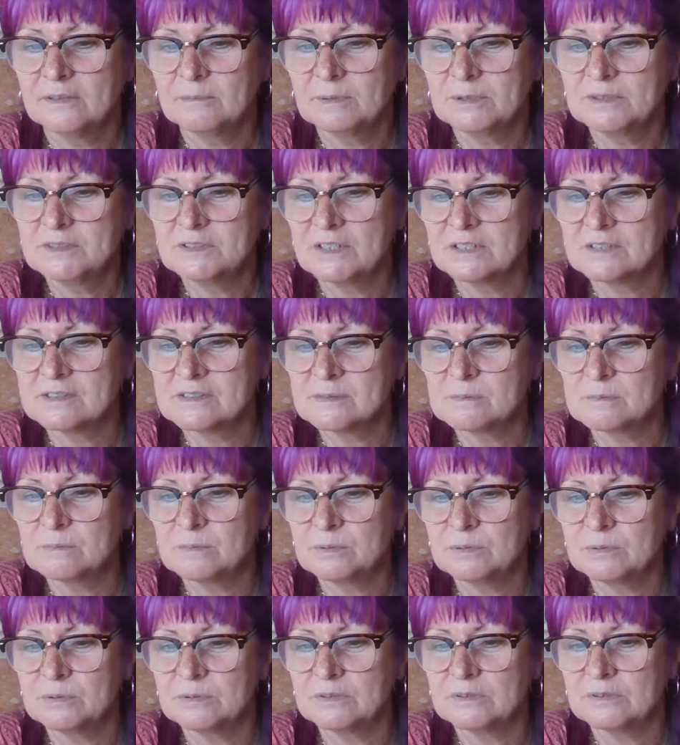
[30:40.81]
But she
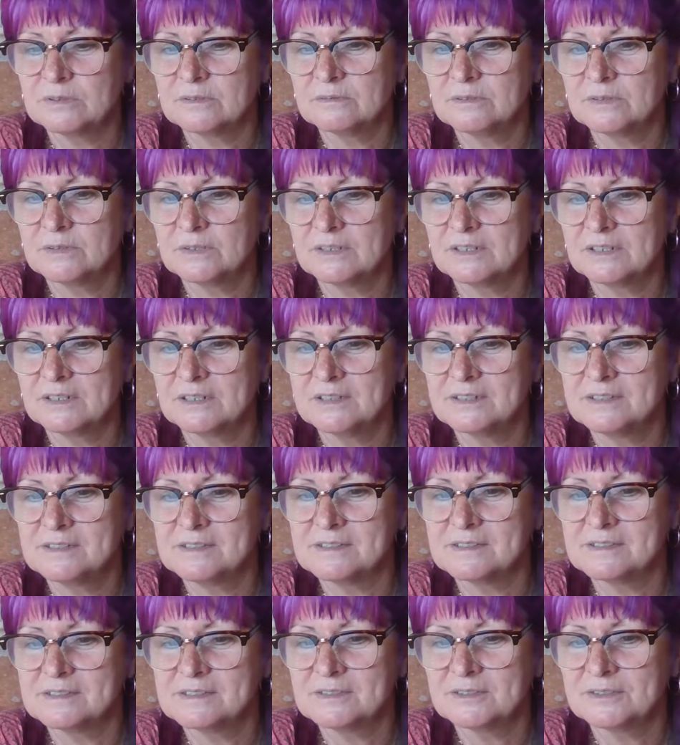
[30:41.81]
hasn't put what it is.